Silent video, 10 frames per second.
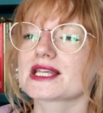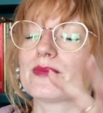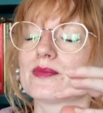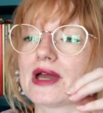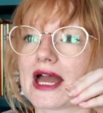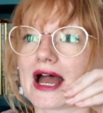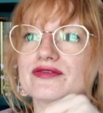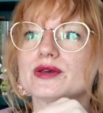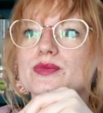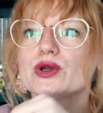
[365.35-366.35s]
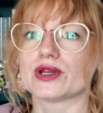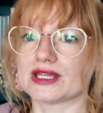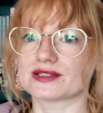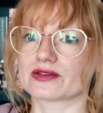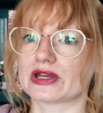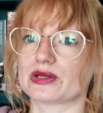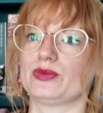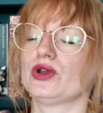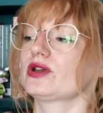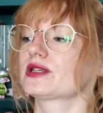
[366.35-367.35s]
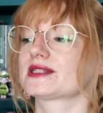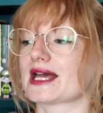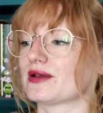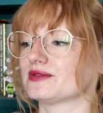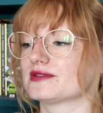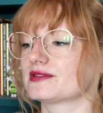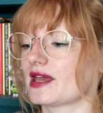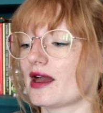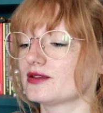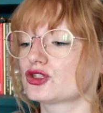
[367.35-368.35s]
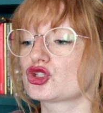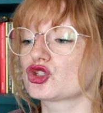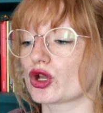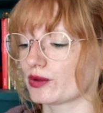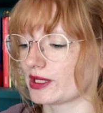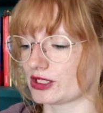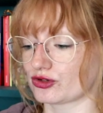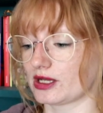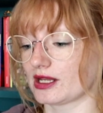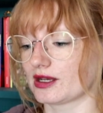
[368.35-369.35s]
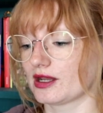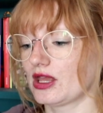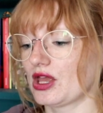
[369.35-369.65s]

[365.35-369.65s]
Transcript: and have them put inside a book sounds so intriguing.